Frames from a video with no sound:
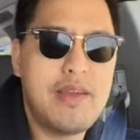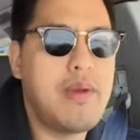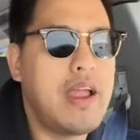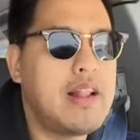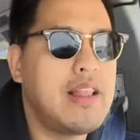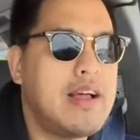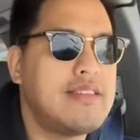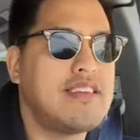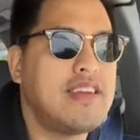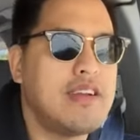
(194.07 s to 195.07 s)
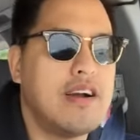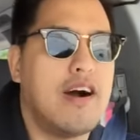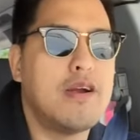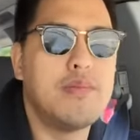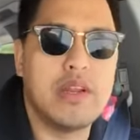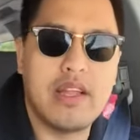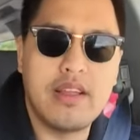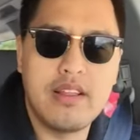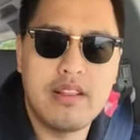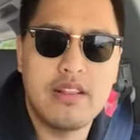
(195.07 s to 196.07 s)
keep analyzing
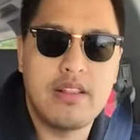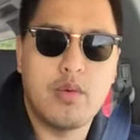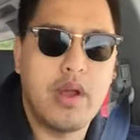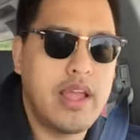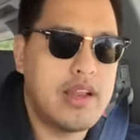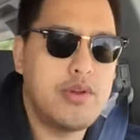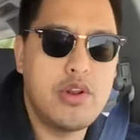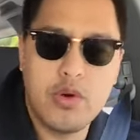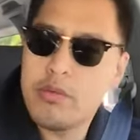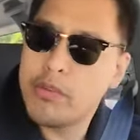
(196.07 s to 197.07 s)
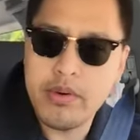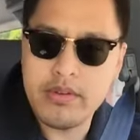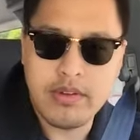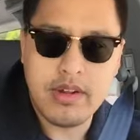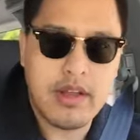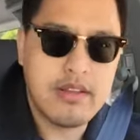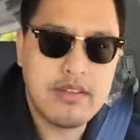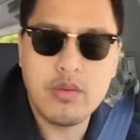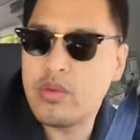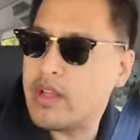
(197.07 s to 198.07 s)
harmony the way any normal person
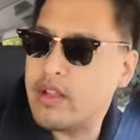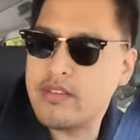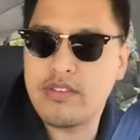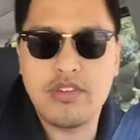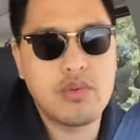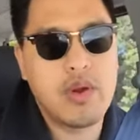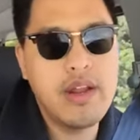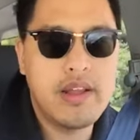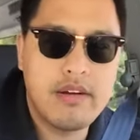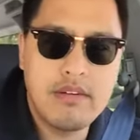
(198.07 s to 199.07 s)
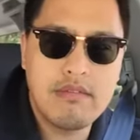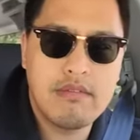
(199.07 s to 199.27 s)
does when they listen to radio.